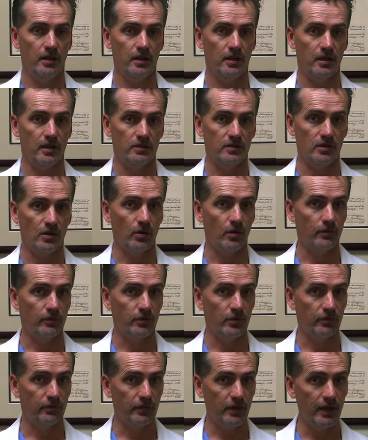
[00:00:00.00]
And so if
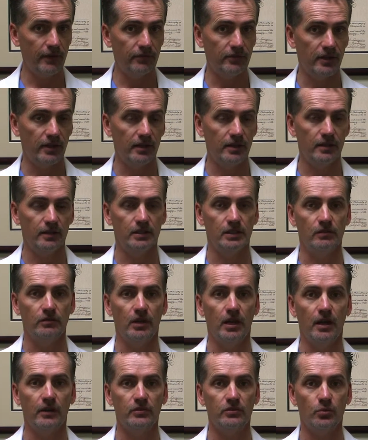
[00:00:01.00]
you're 50, you've
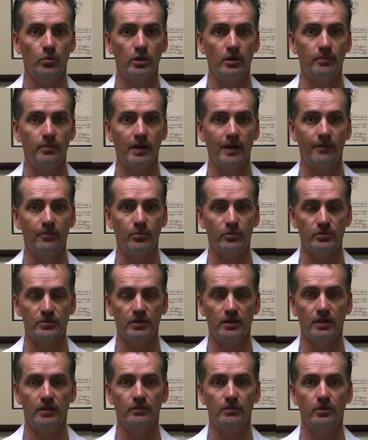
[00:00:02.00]
lost
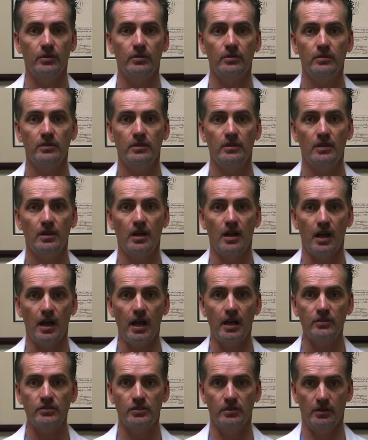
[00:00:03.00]
25% of your
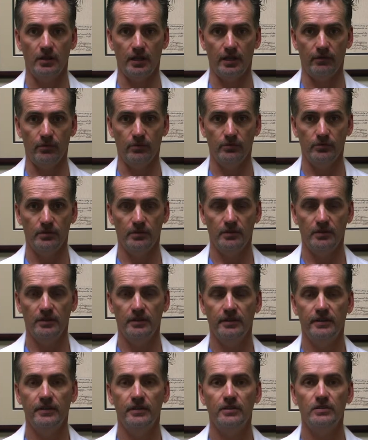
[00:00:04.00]
oxygen levels.
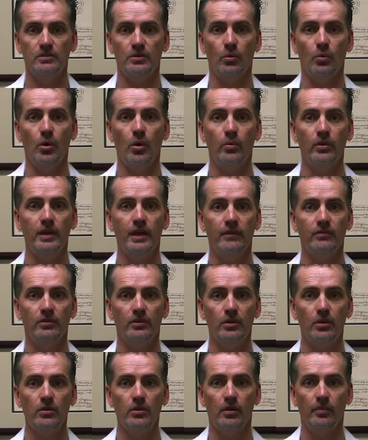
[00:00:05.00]
So what we have to
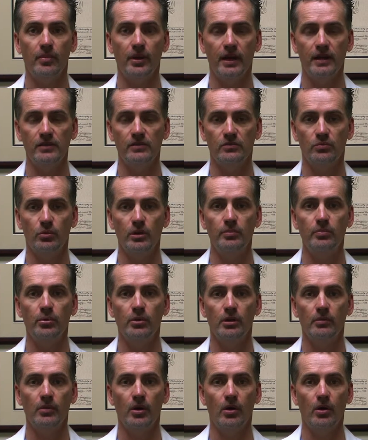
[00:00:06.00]
do with our patients, we put
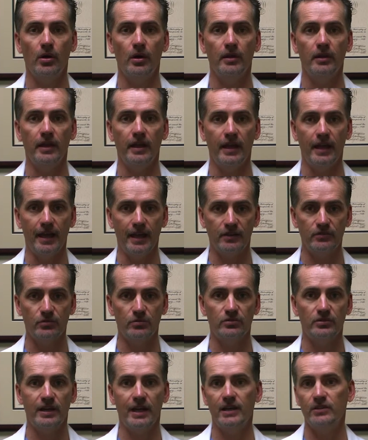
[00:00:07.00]
them on
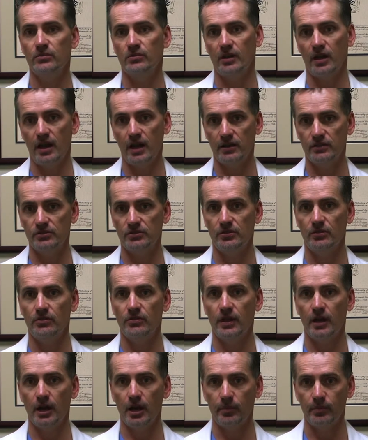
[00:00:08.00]
exercise with oxygen
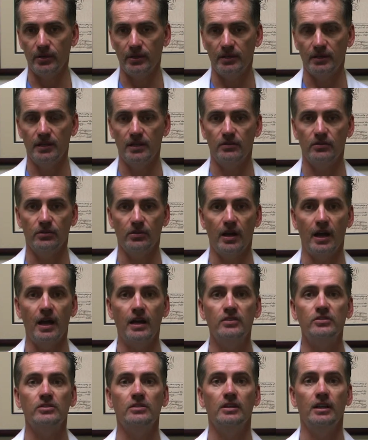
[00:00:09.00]
therapy to get their
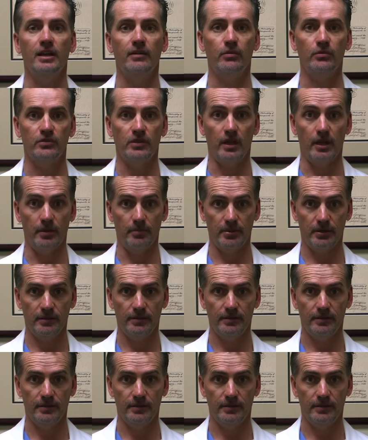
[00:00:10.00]
oxygen levels up.